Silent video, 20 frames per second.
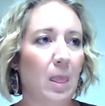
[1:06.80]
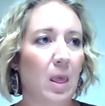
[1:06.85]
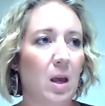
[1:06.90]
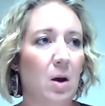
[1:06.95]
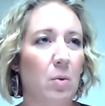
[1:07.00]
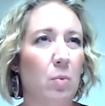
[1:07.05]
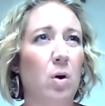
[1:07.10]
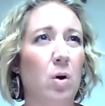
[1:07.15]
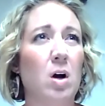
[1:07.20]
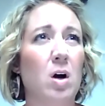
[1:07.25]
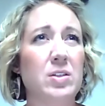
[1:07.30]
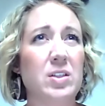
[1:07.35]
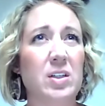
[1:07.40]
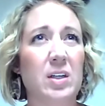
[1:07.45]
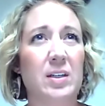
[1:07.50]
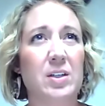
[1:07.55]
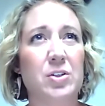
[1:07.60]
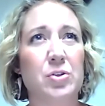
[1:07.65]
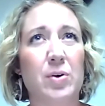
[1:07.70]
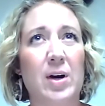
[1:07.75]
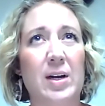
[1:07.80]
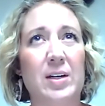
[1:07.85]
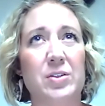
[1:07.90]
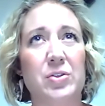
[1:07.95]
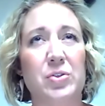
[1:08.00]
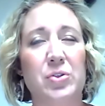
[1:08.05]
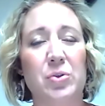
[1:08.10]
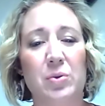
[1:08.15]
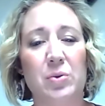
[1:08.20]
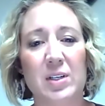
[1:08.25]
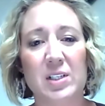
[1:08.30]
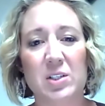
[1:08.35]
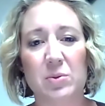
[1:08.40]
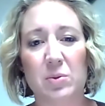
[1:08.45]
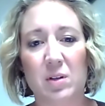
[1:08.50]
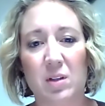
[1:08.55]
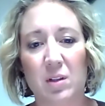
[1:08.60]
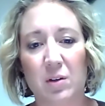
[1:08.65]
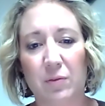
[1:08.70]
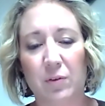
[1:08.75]
We're also going to try to do this
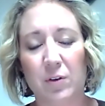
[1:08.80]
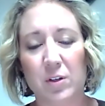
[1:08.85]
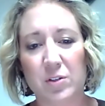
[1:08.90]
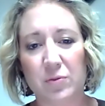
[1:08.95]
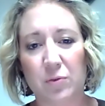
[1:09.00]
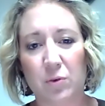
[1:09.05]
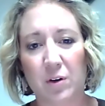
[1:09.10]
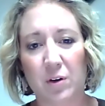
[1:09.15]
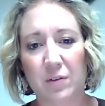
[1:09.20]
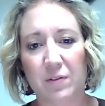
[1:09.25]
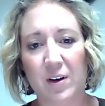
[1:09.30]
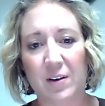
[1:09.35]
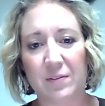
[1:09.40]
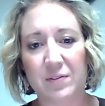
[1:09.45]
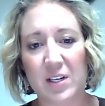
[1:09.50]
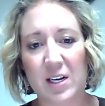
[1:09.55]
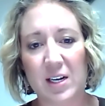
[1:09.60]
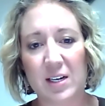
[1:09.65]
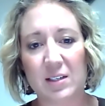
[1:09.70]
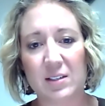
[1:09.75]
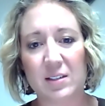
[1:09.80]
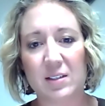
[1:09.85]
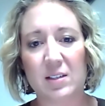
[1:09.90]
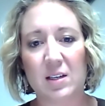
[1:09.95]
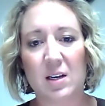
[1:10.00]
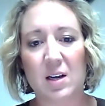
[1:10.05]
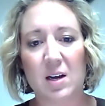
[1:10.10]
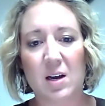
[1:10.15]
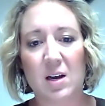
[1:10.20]
within the first 45 days.